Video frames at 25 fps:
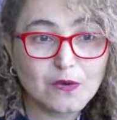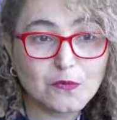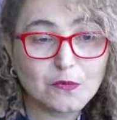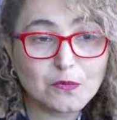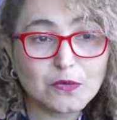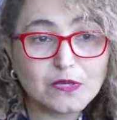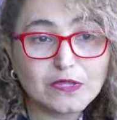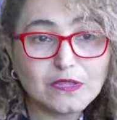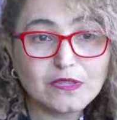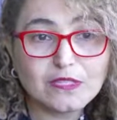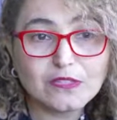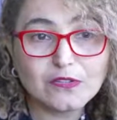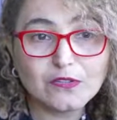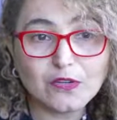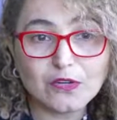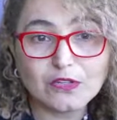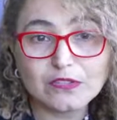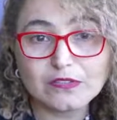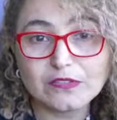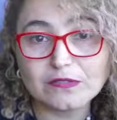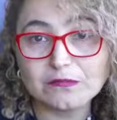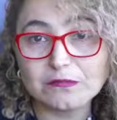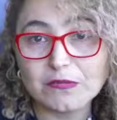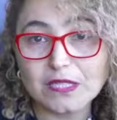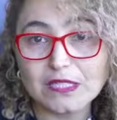What the
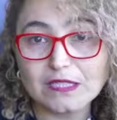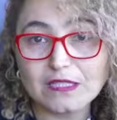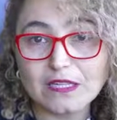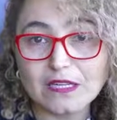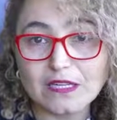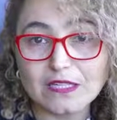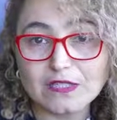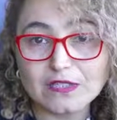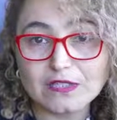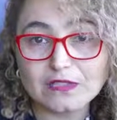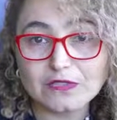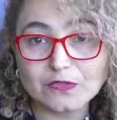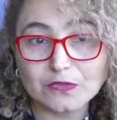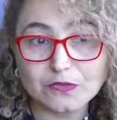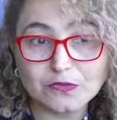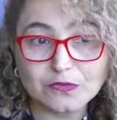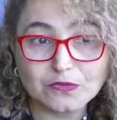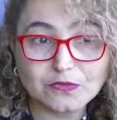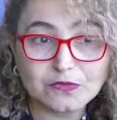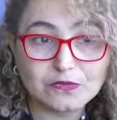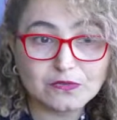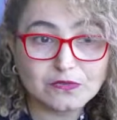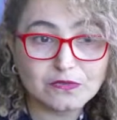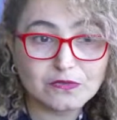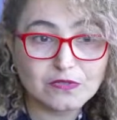doctor might ask you,
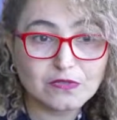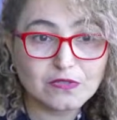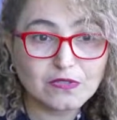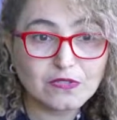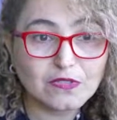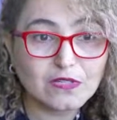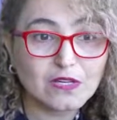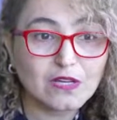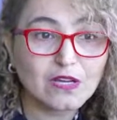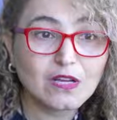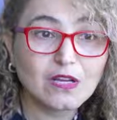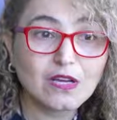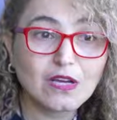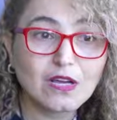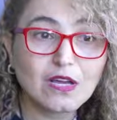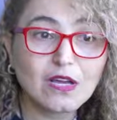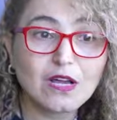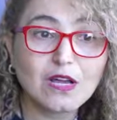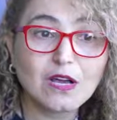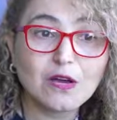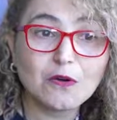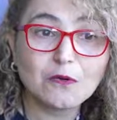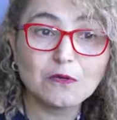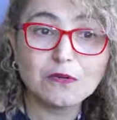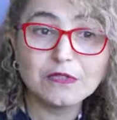
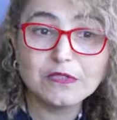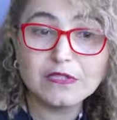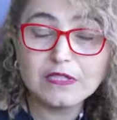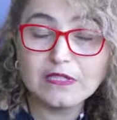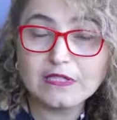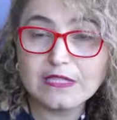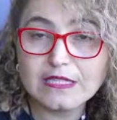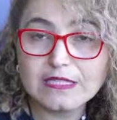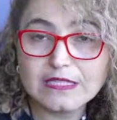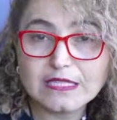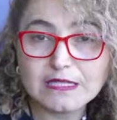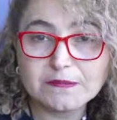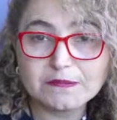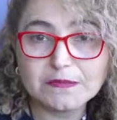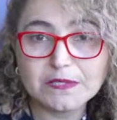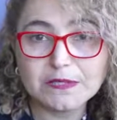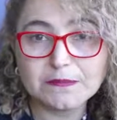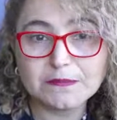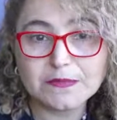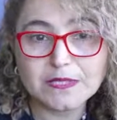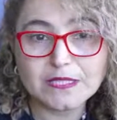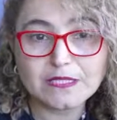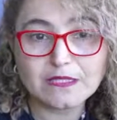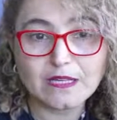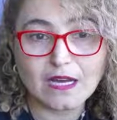when did the
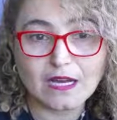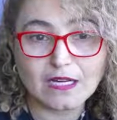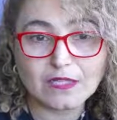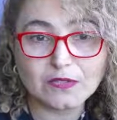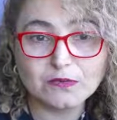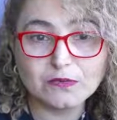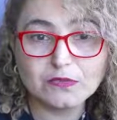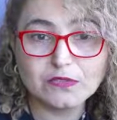symptoms start?